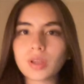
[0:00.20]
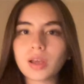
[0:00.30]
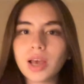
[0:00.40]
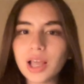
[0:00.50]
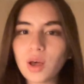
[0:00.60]

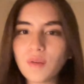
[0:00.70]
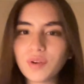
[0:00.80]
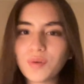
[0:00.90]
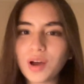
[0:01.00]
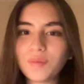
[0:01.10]
Hello
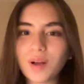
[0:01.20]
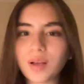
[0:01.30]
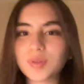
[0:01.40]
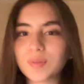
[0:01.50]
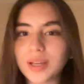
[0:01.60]
everyone,
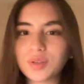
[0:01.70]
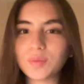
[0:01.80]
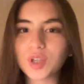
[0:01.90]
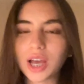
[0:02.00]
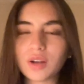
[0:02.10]
welcome to my
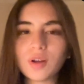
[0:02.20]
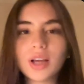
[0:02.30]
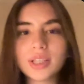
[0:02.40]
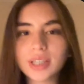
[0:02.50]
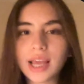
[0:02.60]
YouTube channel.
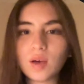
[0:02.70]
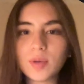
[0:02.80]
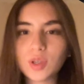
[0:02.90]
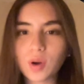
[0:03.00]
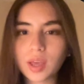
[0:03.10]
Today I'll
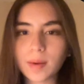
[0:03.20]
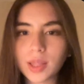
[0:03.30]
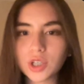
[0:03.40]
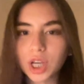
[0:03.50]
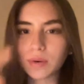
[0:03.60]
be talking
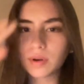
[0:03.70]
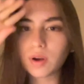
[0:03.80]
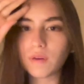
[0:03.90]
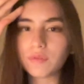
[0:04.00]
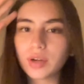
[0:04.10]
about the Genoa
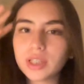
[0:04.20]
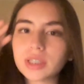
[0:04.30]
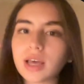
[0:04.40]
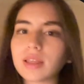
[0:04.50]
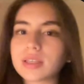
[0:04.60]

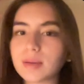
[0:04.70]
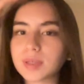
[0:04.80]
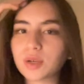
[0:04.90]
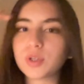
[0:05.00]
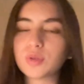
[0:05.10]
Conference and the
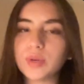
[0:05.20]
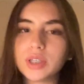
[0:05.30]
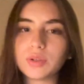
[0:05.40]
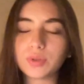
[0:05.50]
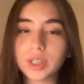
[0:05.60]
subsequent
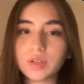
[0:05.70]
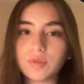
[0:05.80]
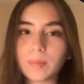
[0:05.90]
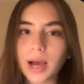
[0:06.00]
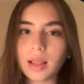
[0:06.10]
Treaty
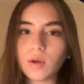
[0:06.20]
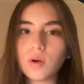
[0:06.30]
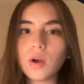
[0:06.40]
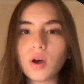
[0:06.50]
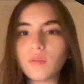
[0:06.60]
of
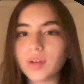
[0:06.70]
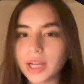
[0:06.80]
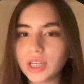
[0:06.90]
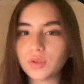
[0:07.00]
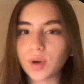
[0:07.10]
Rapallo of
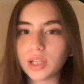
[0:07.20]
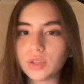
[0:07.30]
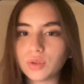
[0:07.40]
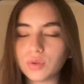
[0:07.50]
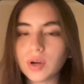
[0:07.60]

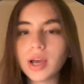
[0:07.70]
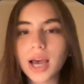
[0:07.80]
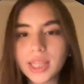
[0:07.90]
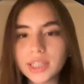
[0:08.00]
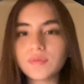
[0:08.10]
1922.
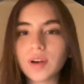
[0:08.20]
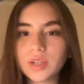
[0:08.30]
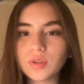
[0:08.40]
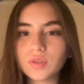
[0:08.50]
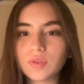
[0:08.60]
And this is
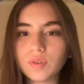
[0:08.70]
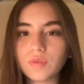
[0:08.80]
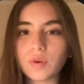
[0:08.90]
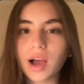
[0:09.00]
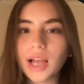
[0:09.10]
very useful
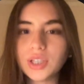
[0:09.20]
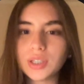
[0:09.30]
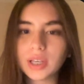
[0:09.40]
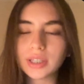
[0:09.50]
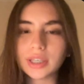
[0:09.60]
for
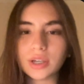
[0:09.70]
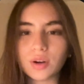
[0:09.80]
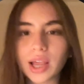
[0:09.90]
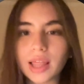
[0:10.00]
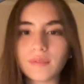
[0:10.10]
IGCSE
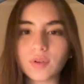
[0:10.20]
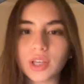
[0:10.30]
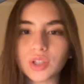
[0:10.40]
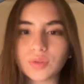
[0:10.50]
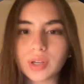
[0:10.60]
or A-level
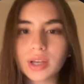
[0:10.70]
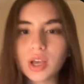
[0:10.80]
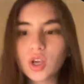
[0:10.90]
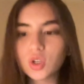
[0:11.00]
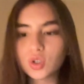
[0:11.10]
history.
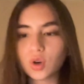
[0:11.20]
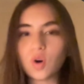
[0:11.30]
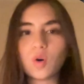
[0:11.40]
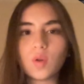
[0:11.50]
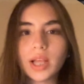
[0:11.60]

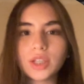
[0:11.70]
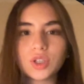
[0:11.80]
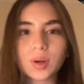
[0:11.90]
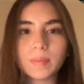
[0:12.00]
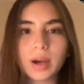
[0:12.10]
So
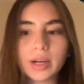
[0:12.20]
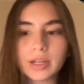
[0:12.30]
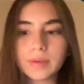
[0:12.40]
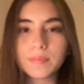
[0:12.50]
let's jump right in.